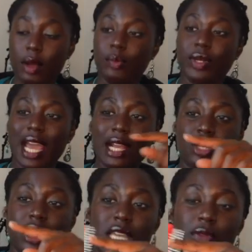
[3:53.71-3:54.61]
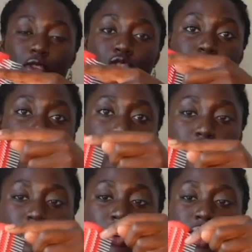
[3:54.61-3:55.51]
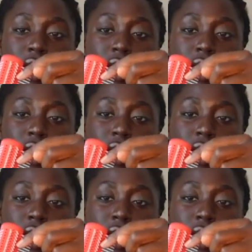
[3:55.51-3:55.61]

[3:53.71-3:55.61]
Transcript: But actually, if you remove